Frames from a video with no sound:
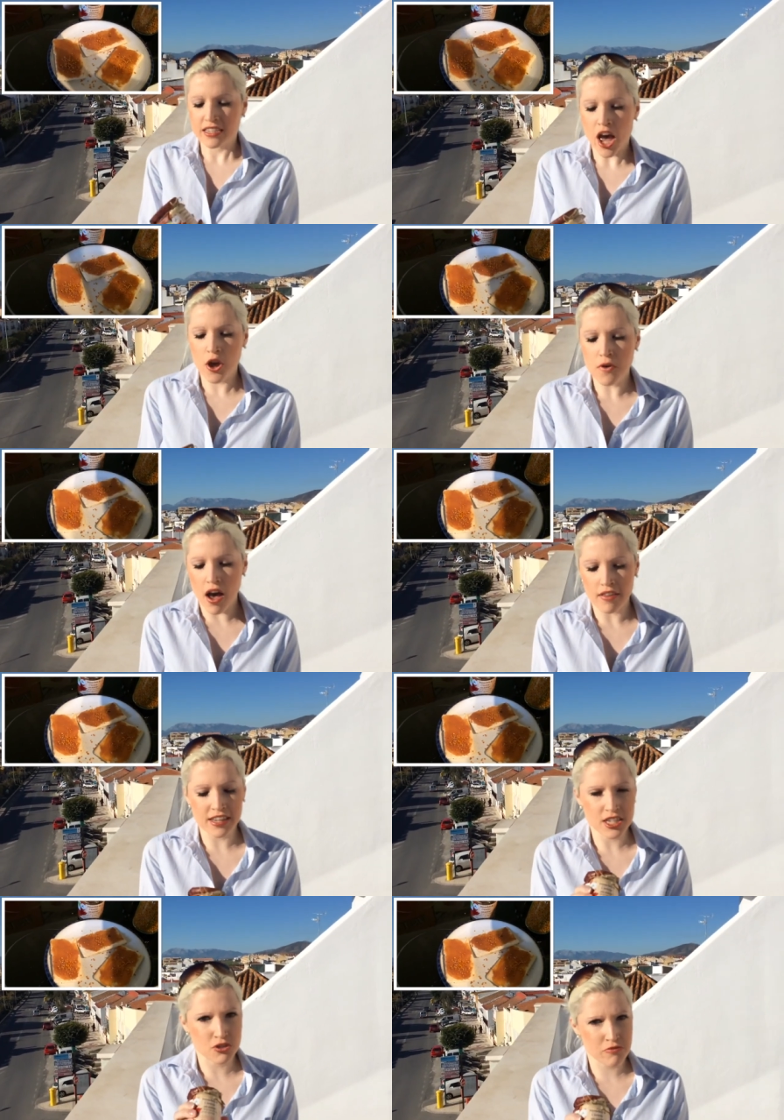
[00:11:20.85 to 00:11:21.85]
So
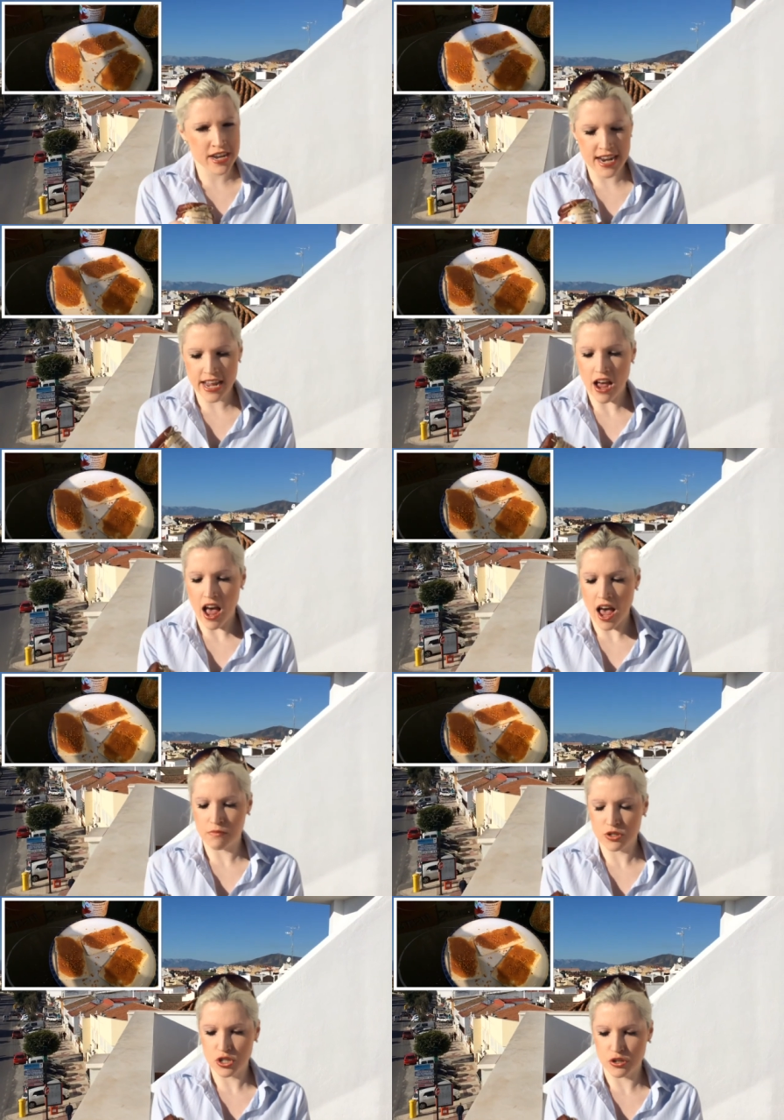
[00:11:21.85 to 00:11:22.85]
this has really
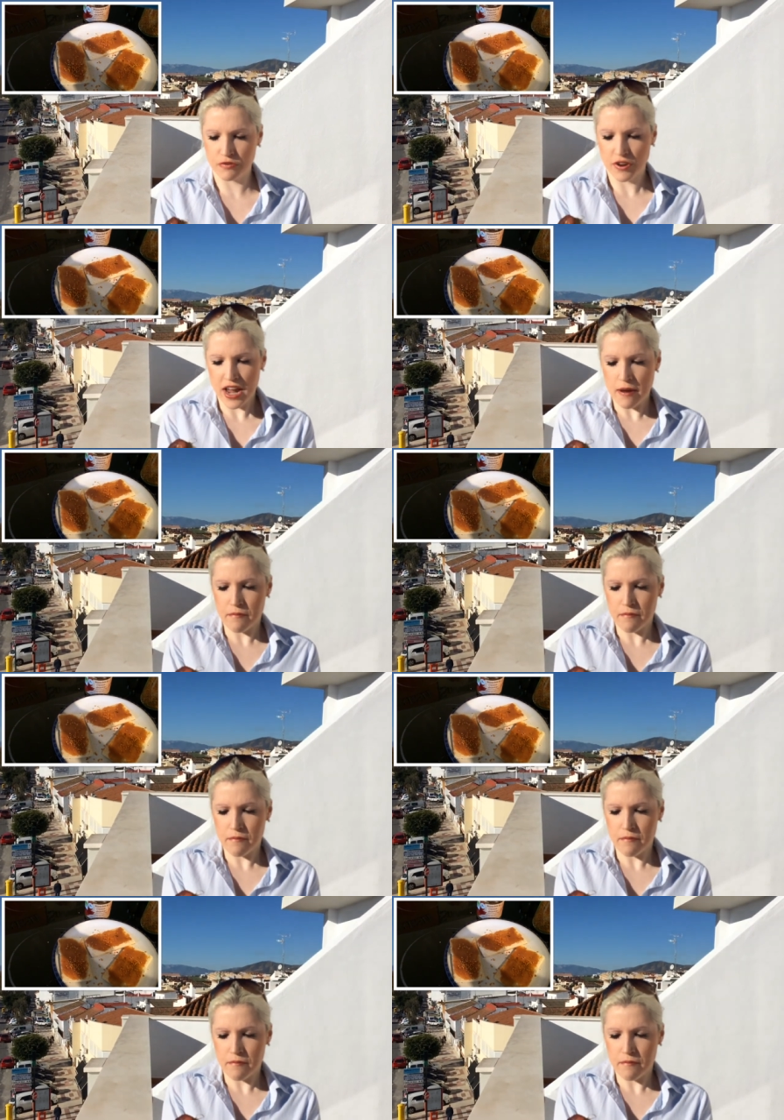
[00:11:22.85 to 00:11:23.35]
sort of